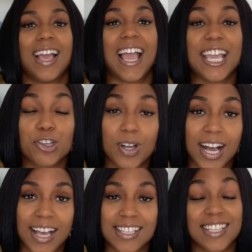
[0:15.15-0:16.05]
Hey you
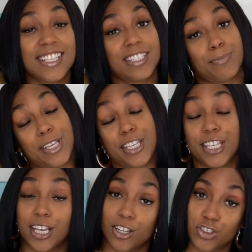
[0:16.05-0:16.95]
guys, it's me
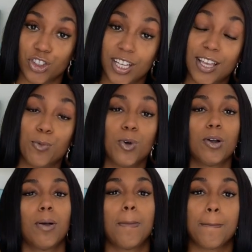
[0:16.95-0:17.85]
Keandra and
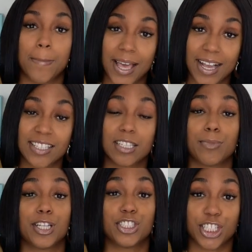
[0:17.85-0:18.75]
welcome back to
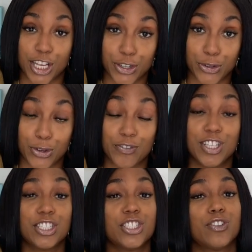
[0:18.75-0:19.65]
my channel. If
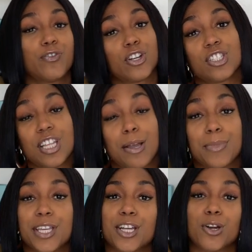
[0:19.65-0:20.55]
this is your first time
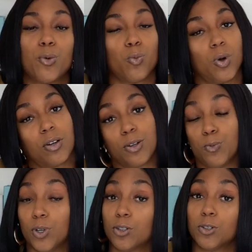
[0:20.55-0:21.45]
here, welcome,
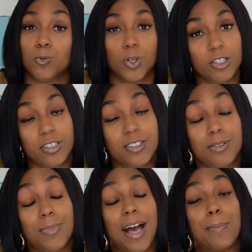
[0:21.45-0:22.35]
welcome,
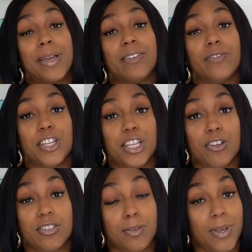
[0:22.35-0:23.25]
welcome. I make
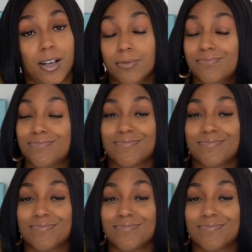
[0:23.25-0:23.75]
videos about